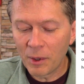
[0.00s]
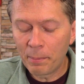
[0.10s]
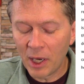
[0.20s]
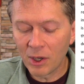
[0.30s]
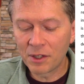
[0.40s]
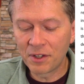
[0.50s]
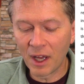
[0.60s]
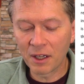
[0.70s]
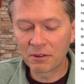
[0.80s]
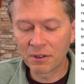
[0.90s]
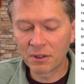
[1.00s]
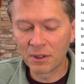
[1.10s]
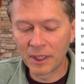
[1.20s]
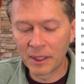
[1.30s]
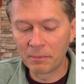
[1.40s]

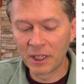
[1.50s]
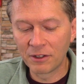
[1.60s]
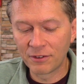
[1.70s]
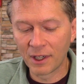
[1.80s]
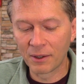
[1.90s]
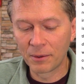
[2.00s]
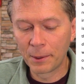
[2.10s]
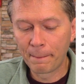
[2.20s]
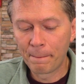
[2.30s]
paradoxical it may sound,